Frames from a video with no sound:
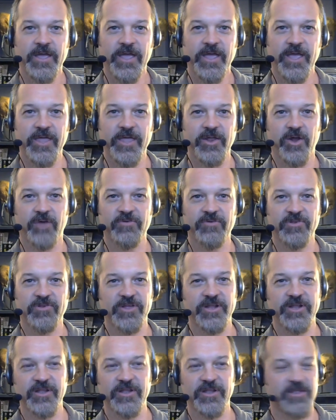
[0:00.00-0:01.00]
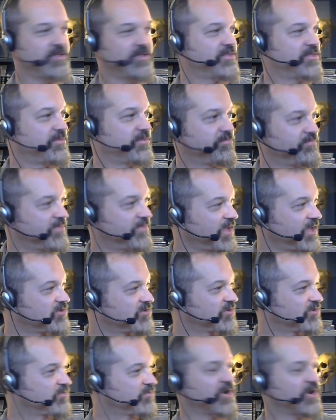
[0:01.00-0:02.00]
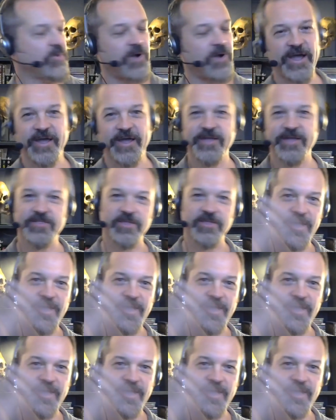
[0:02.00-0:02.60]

And all of a sudden, the engines went quiet.